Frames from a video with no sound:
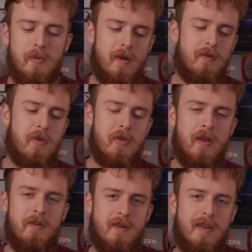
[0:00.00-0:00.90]
can peel out the
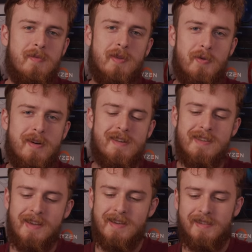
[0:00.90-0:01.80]
sticker and keep the
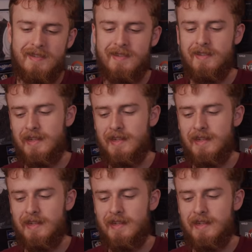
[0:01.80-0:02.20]
warranty, guys.